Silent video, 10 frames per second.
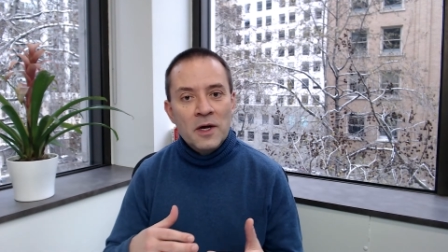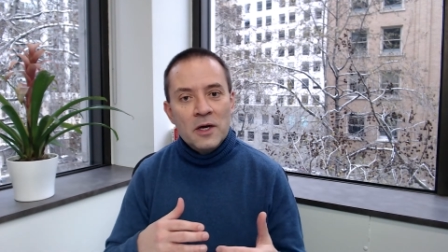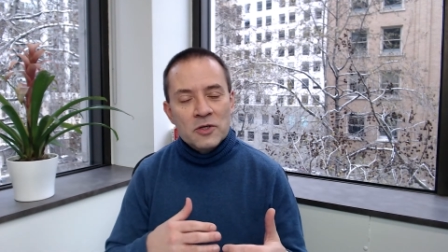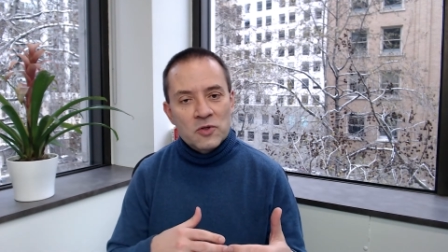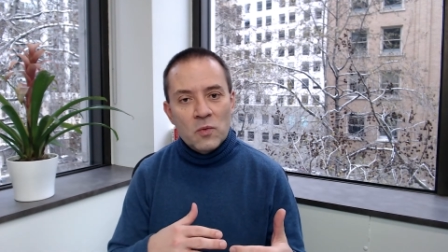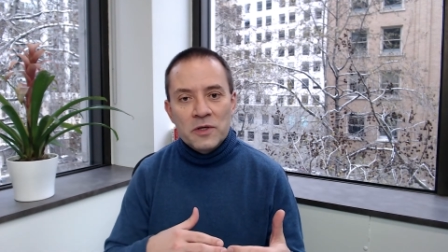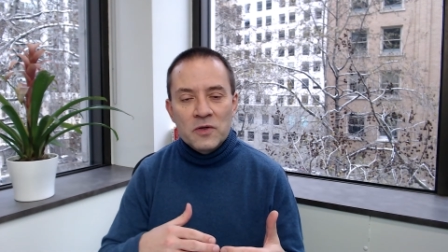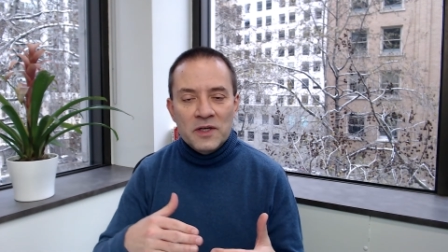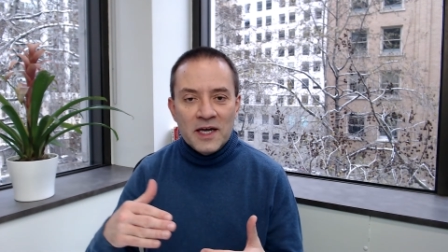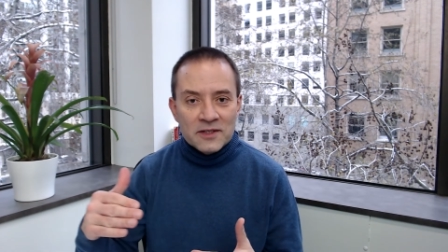So when you
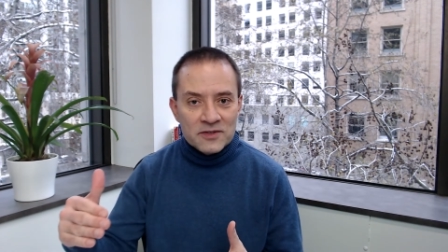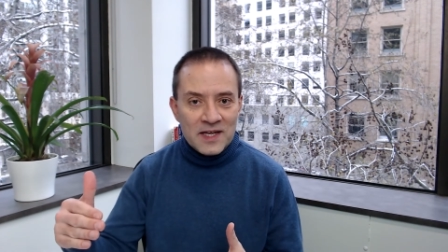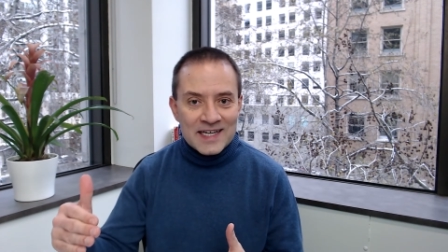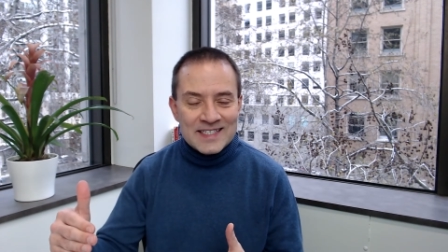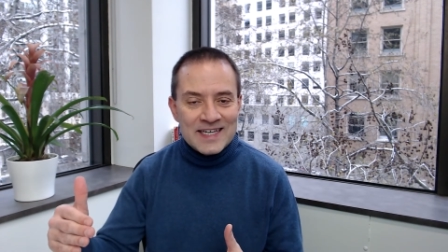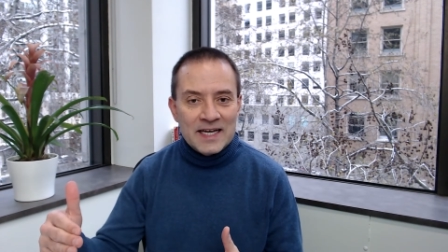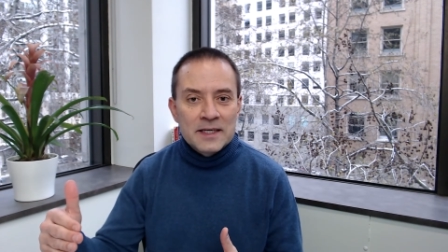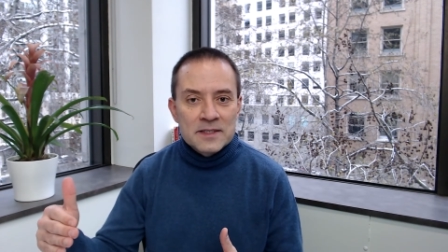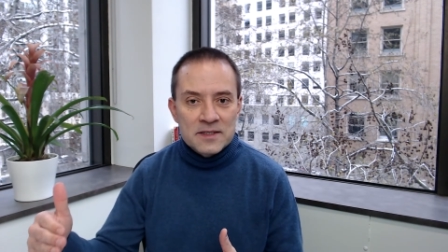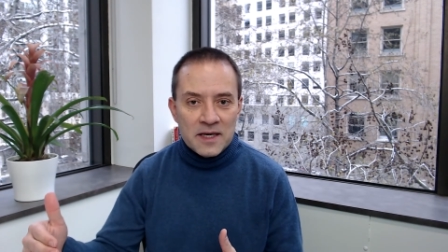get to that second
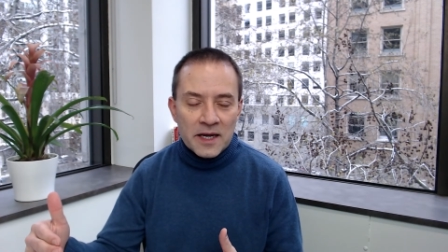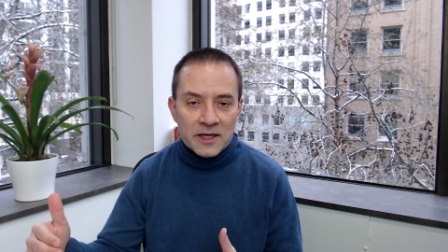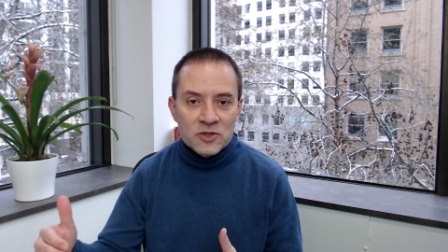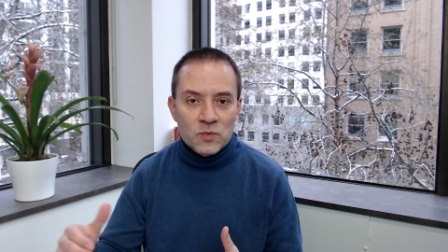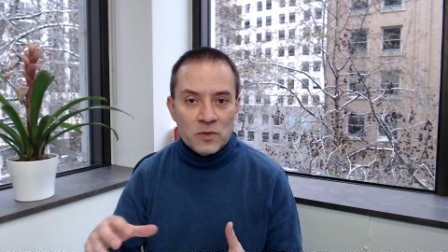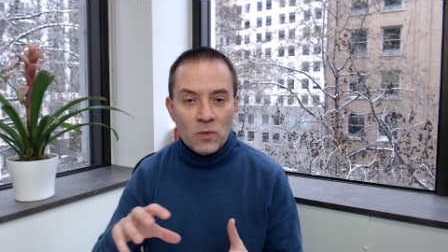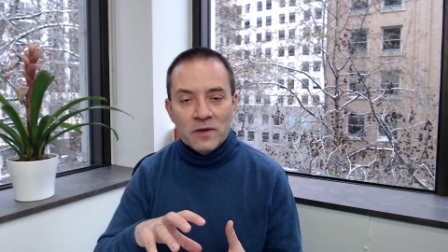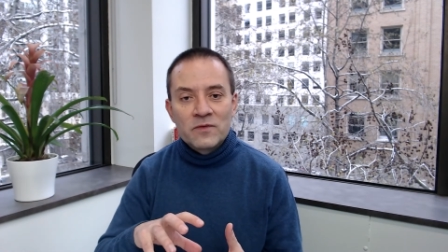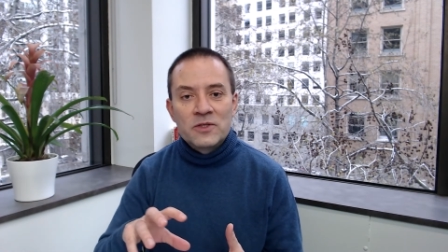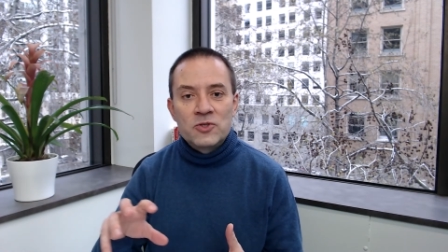stage, when one
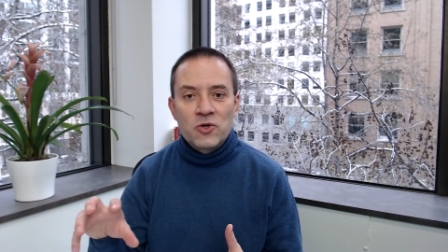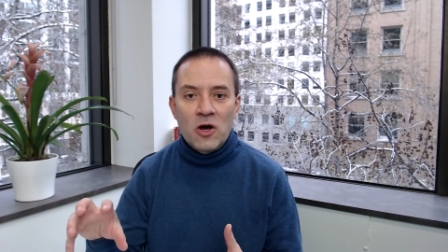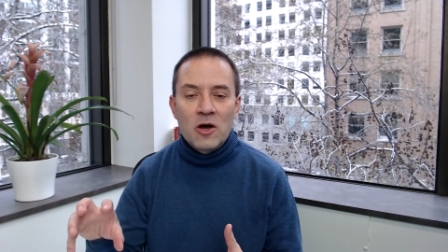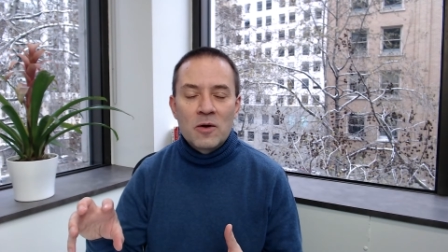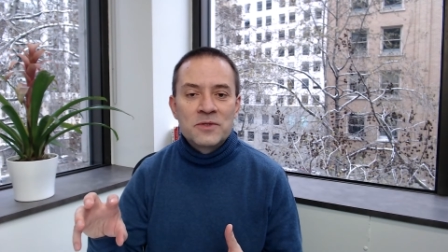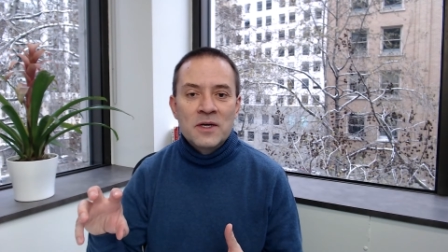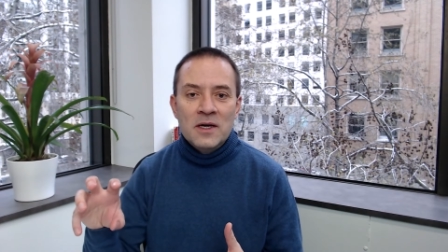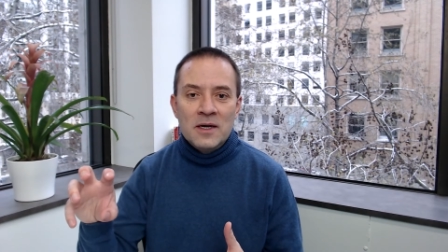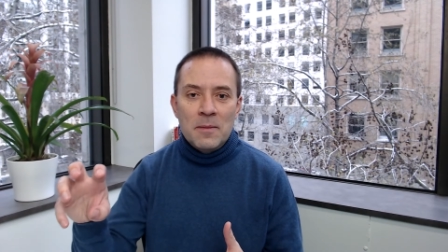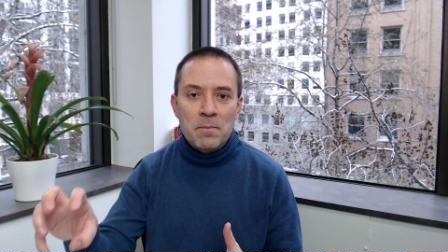of these jobs
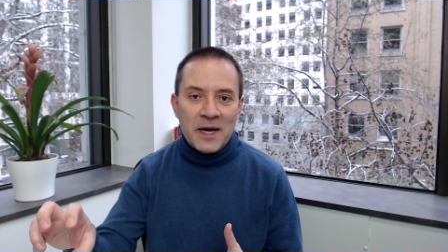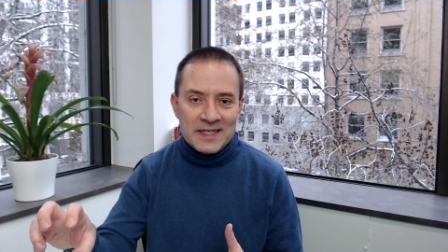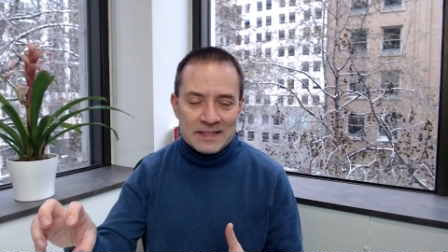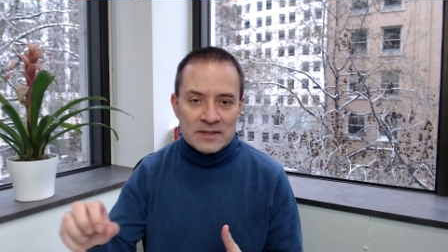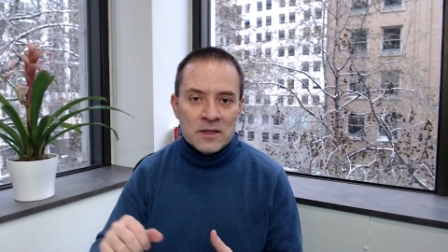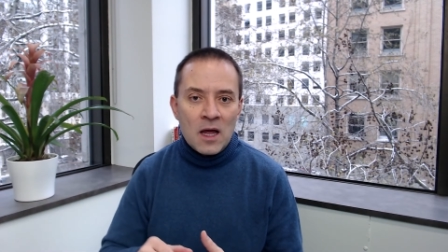bites,